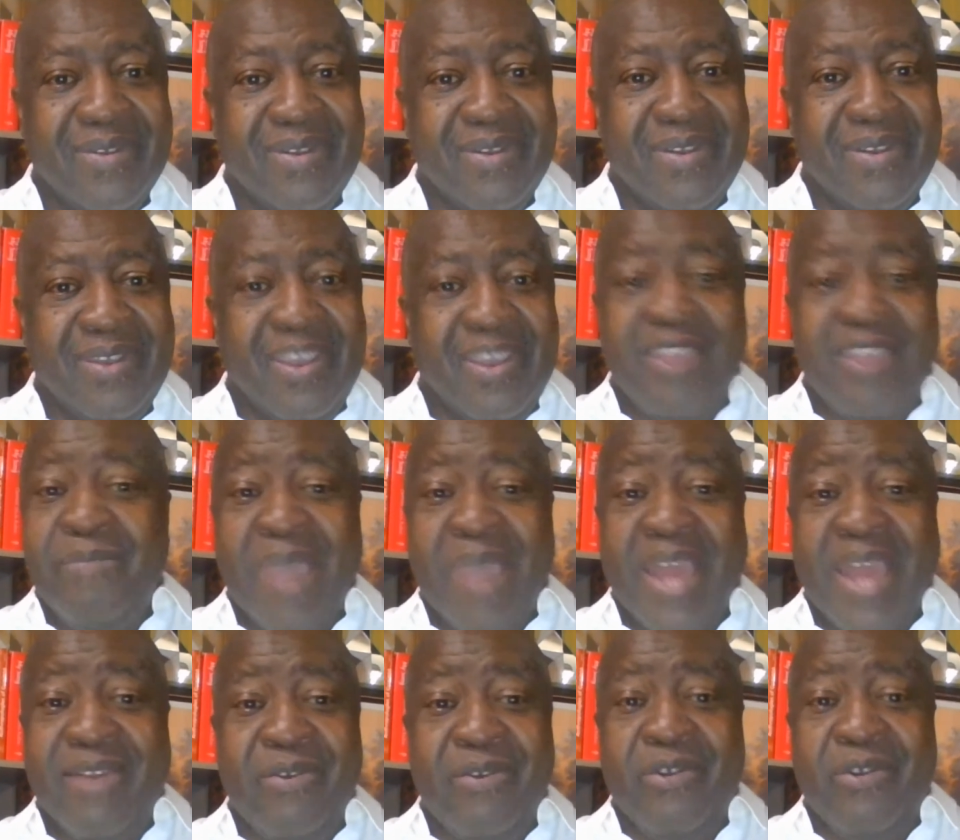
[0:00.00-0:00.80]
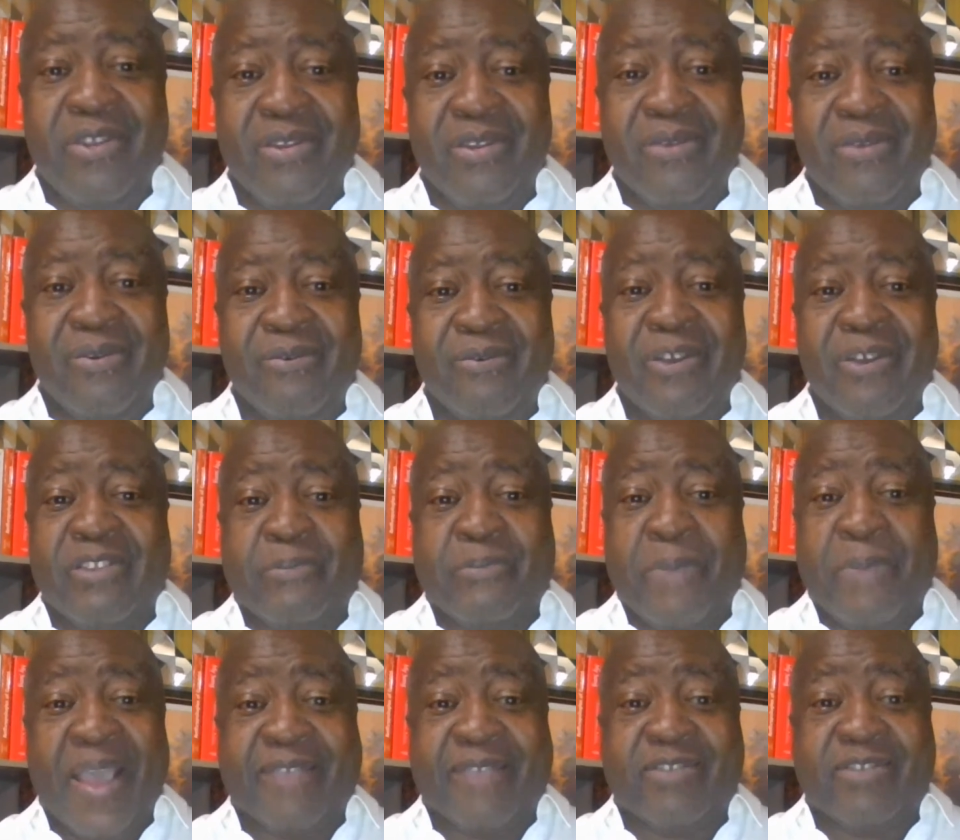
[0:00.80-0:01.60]
In many
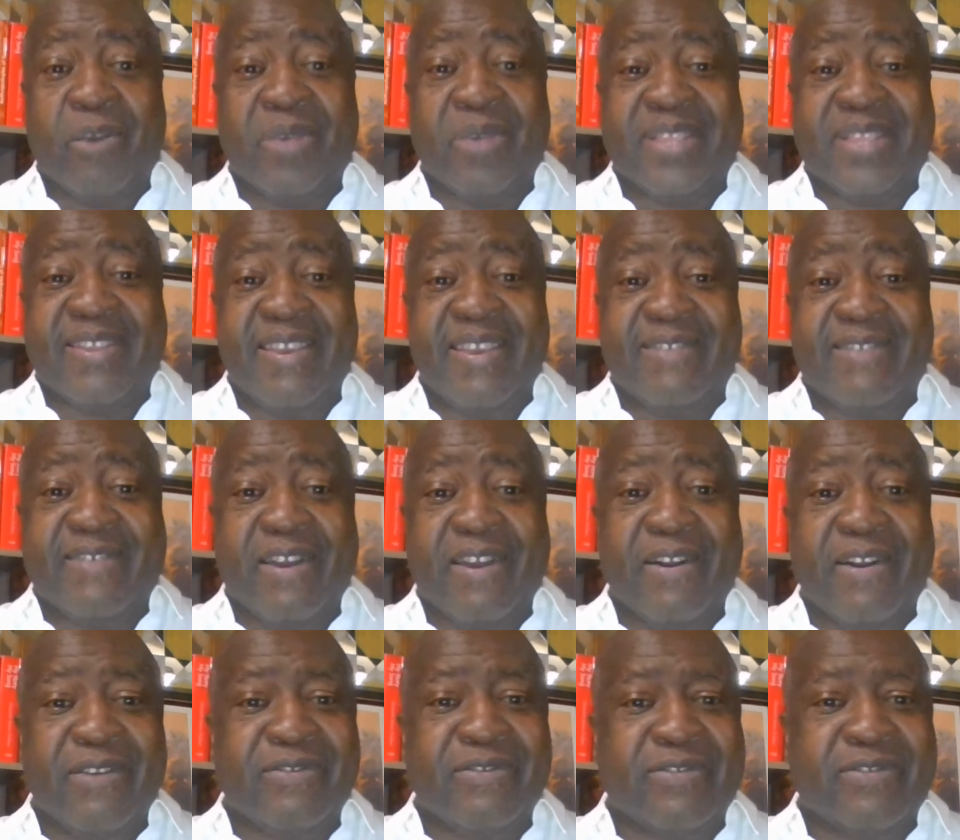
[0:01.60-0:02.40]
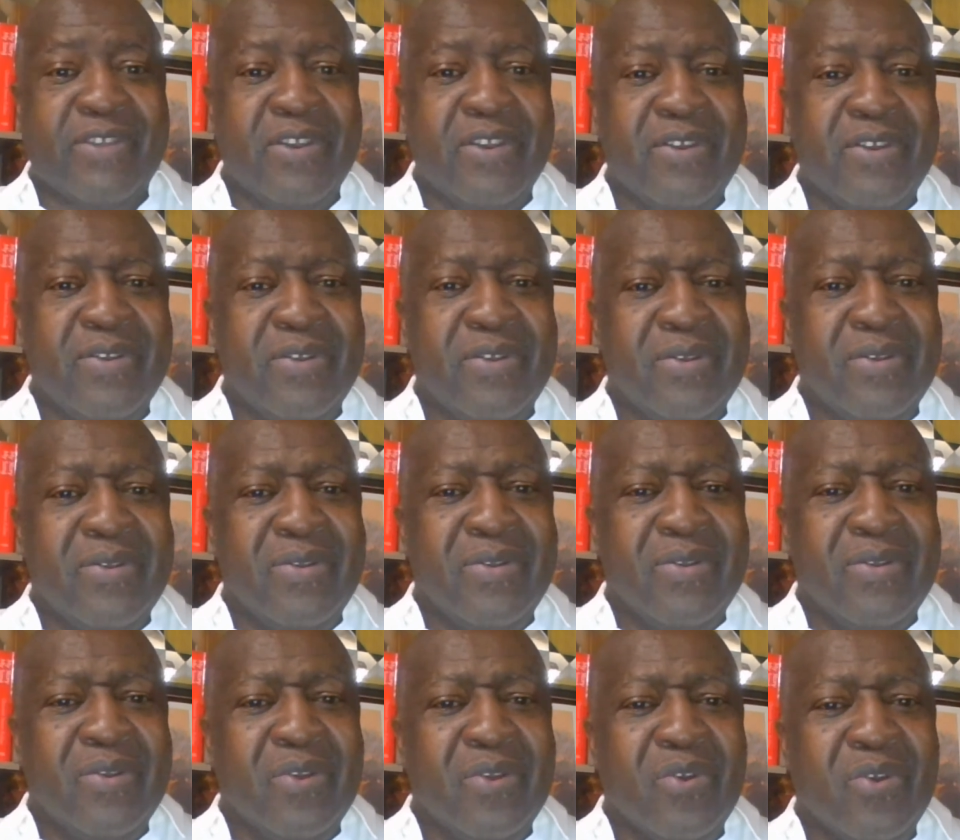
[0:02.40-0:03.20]
respects, our teachers
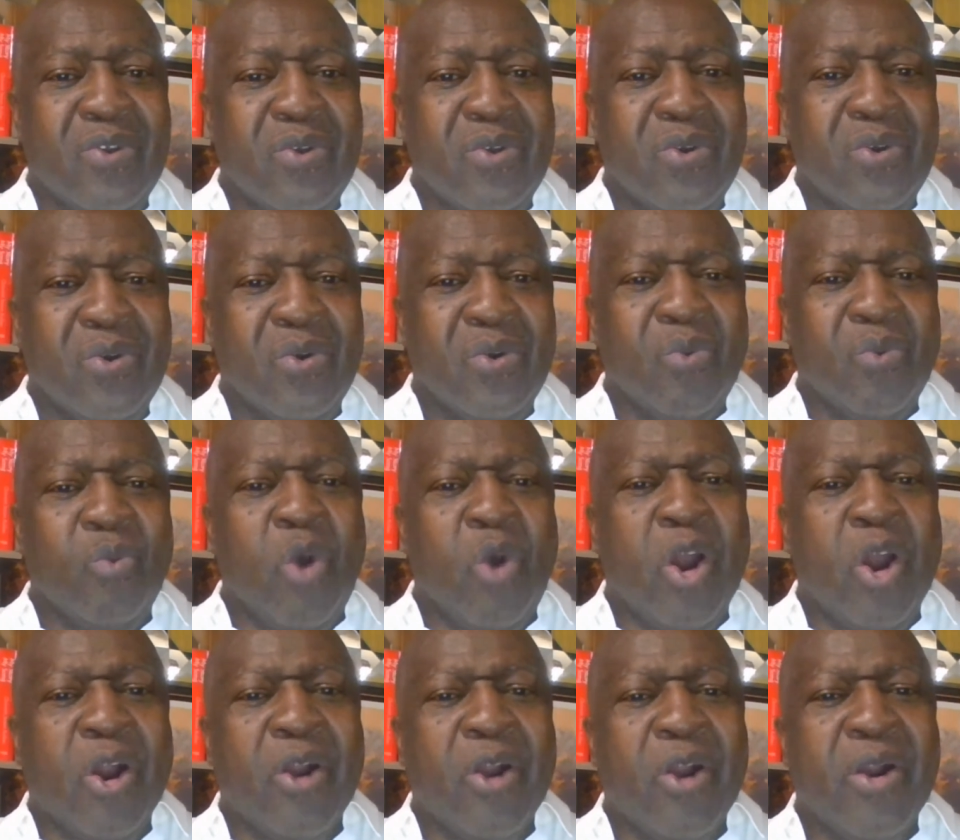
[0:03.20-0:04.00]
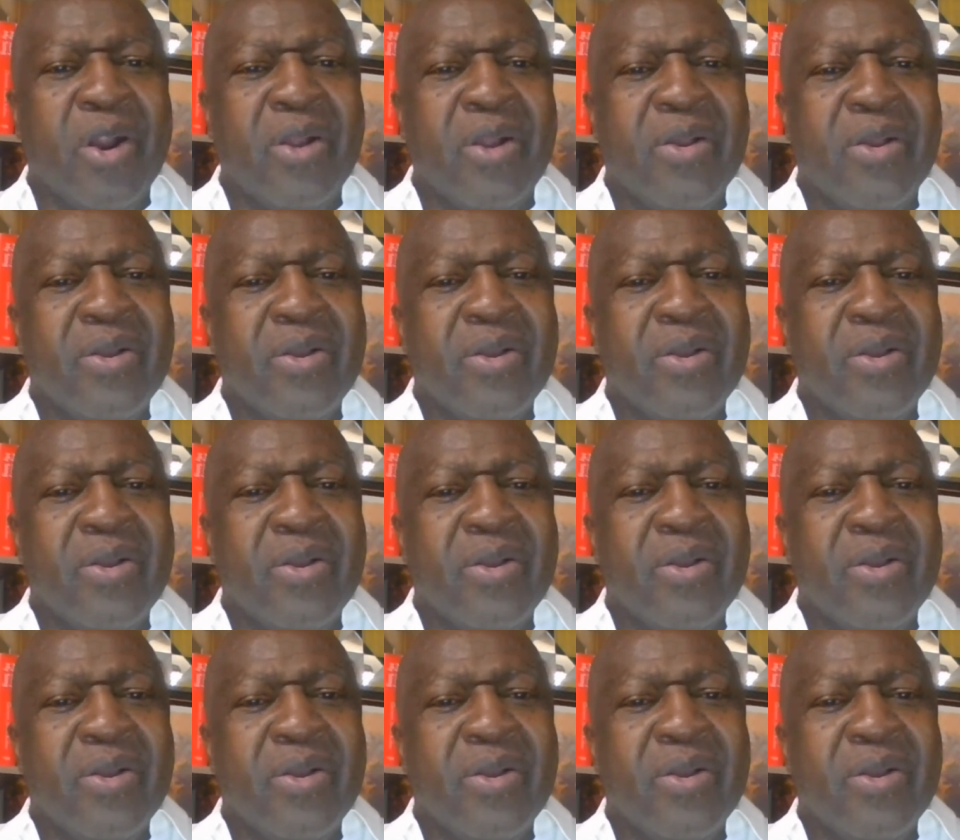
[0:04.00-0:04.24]
were